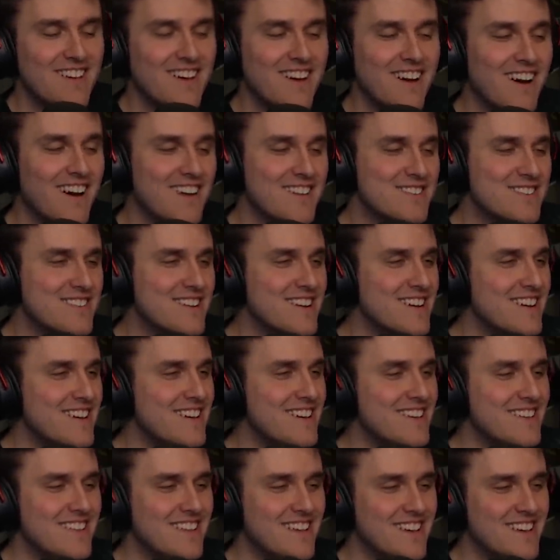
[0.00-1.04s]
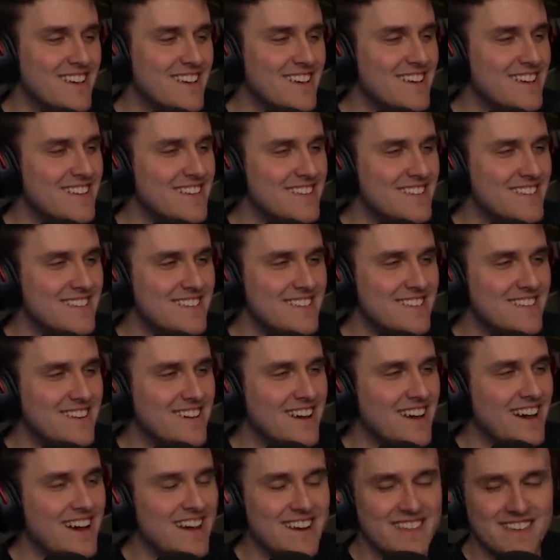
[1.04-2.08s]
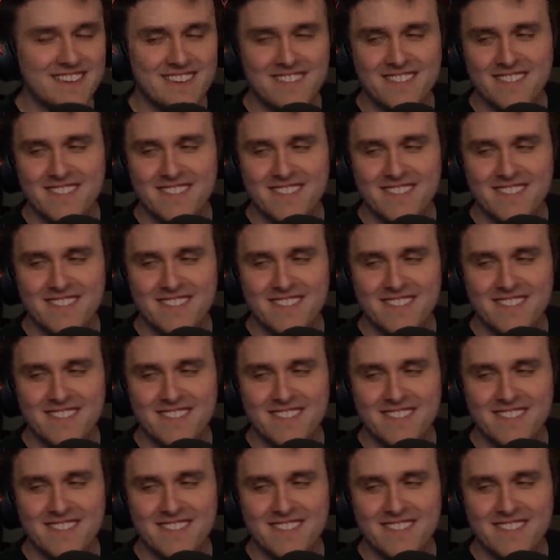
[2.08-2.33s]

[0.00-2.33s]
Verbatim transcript: All right, uh, you got it.